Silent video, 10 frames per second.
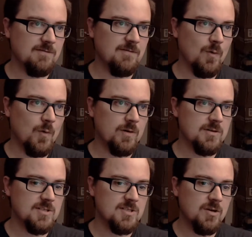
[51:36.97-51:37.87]
for
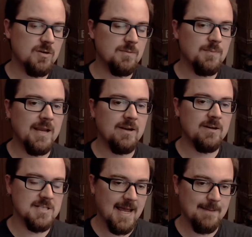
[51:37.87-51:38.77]
certain player
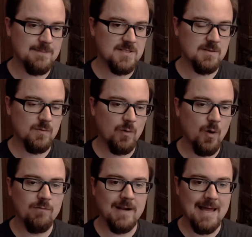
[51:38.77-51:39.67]
types were
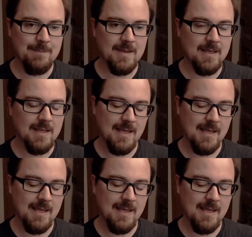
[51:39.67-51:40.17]
overlapping,